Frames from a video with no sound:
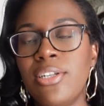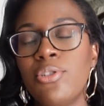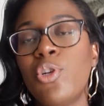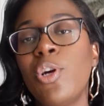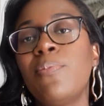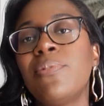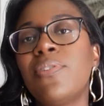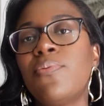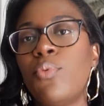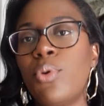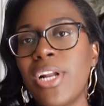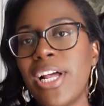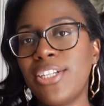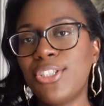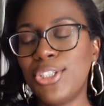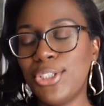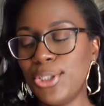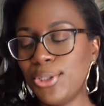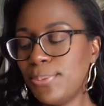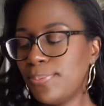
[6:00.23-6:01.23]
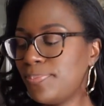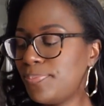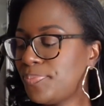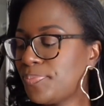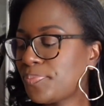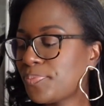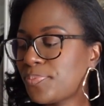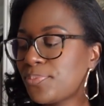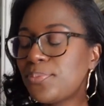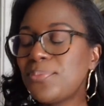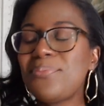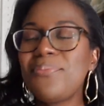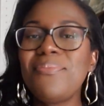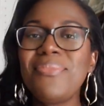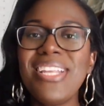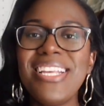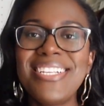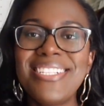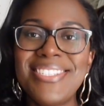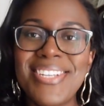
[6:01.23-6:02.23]
in terms of what I should do.
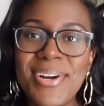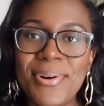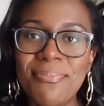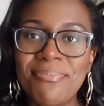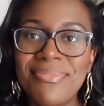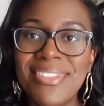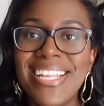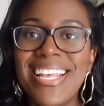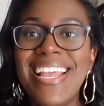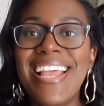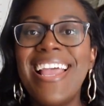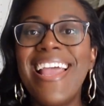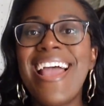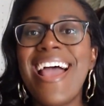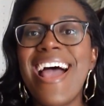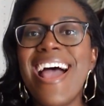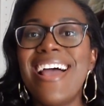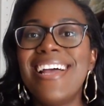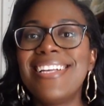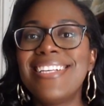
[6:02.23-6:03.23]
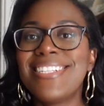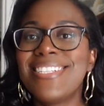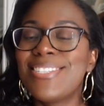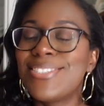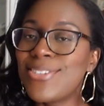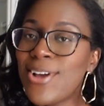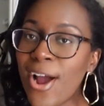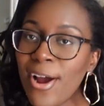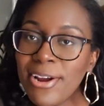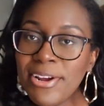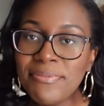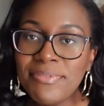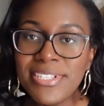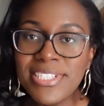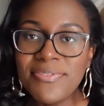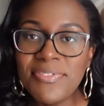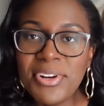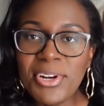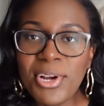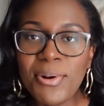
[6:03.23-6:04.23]
So sorry if
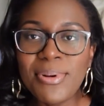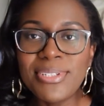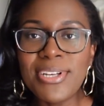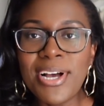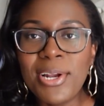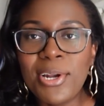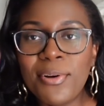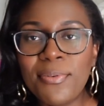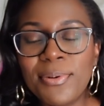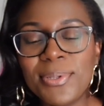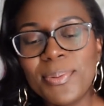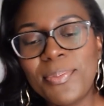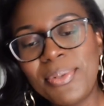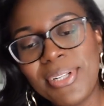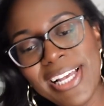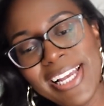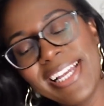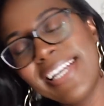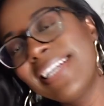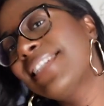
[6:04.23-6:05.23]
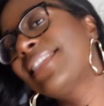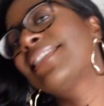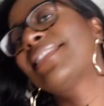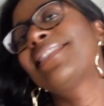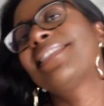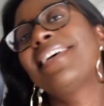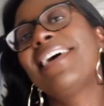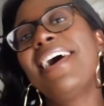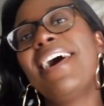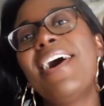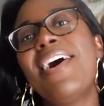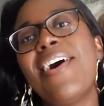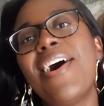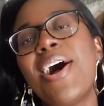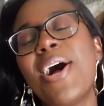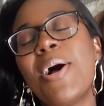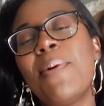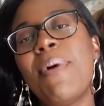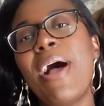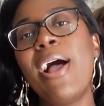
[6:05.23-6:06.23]
this video was all over the place.
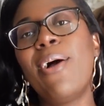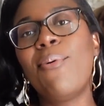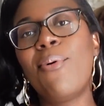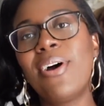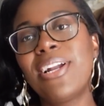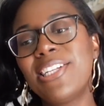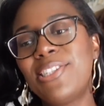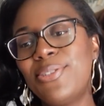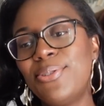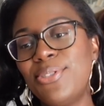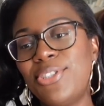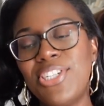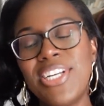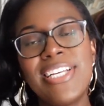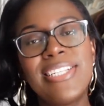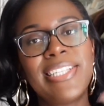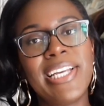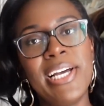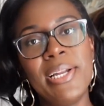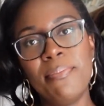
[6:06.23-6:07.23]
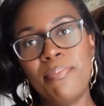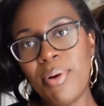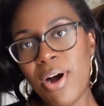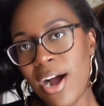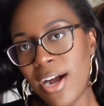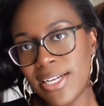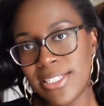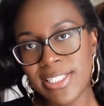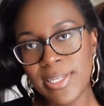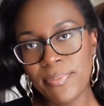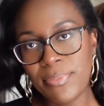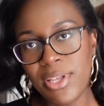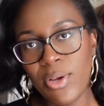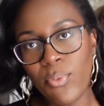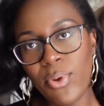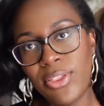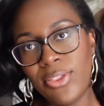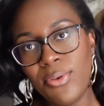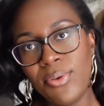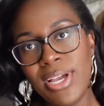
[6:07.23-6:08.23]
I wanted to just unbox something
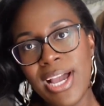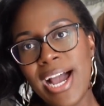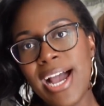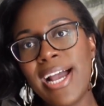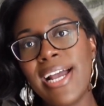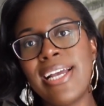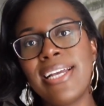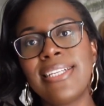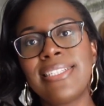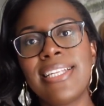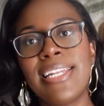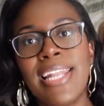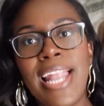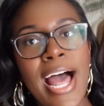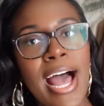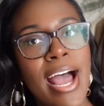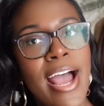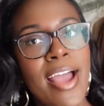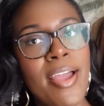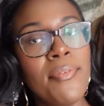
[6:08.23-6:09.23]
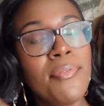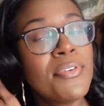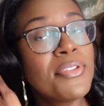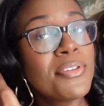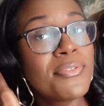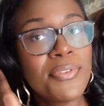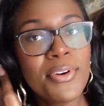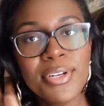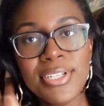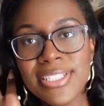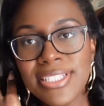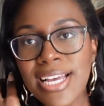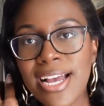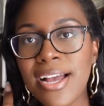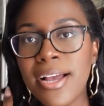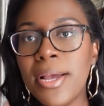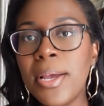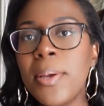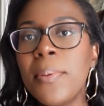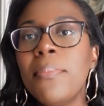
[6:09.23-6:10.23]
with you guys live for the first
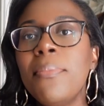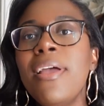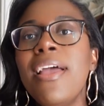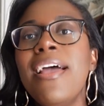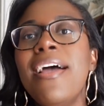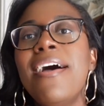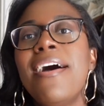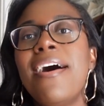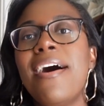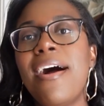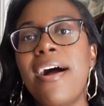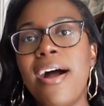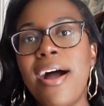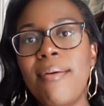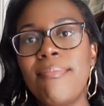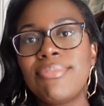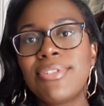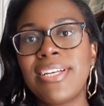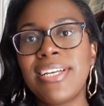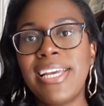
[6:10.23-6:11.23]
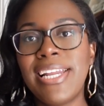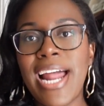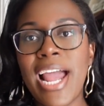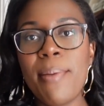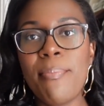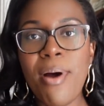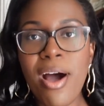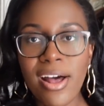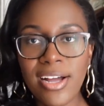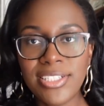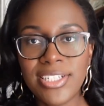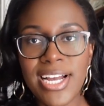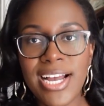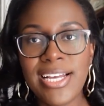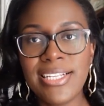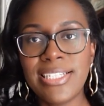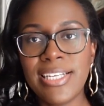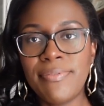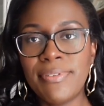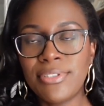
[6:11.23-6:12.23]
time. So again, I
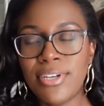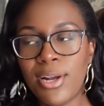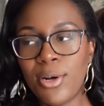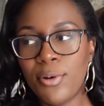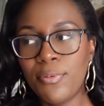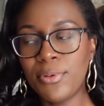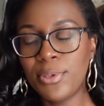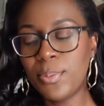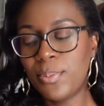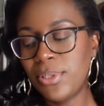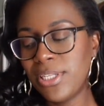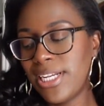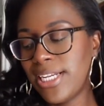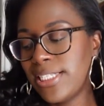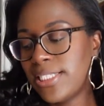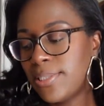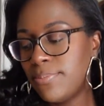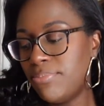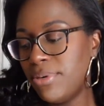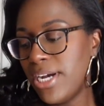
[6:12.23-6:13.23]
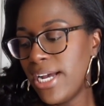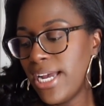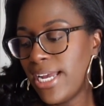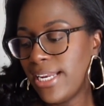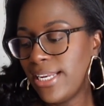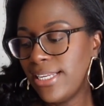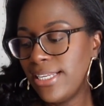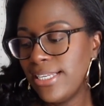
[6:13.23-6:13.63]
apologize if it's all over the place, but